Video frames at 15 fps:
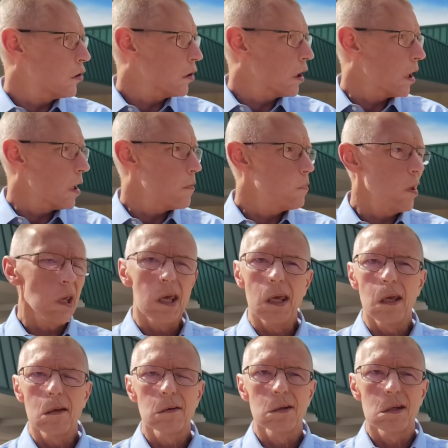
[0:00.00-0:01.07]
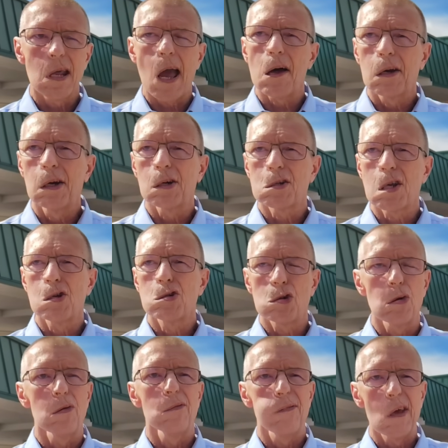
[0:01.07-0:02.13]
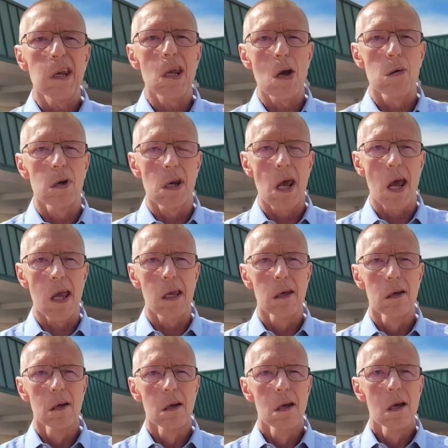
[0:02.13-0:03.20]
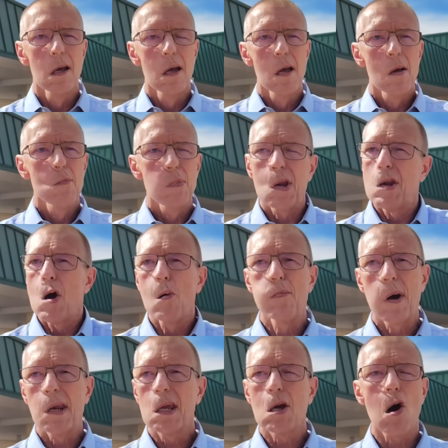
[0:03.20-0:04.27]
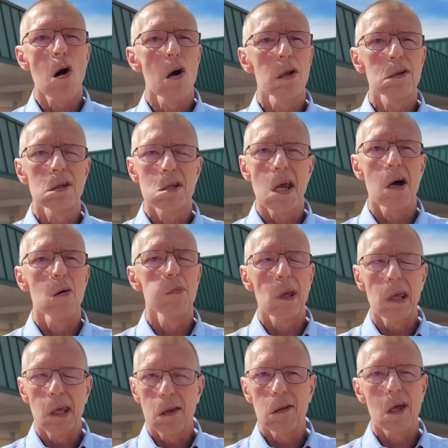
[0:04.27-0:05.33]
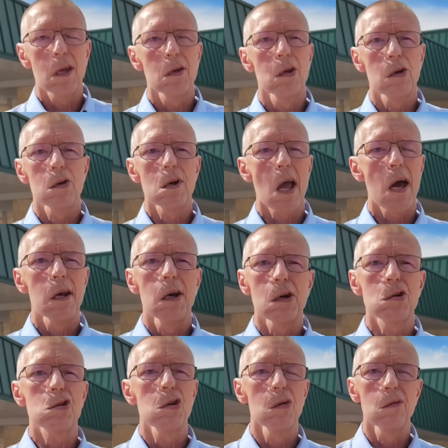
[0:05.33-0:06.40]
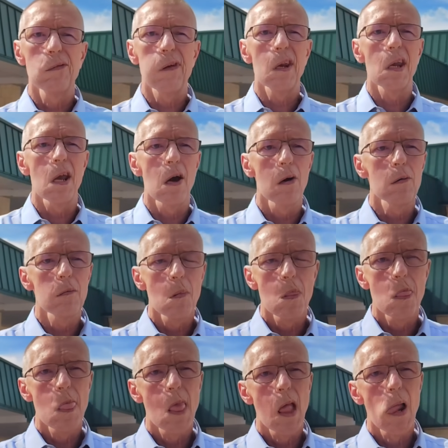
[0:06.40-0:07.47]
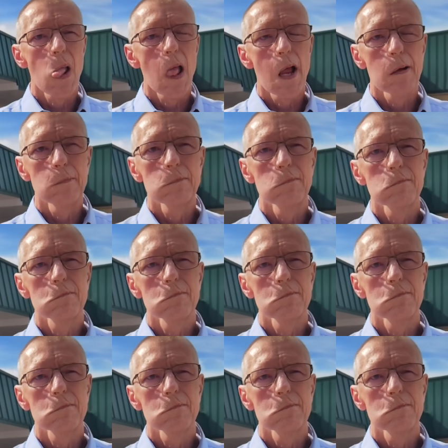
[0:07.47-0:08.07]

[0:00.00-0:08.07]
you're going to be down here shooting video today. But nobody called to tell me. I'm sure Ray Ray called. I don't know who Ray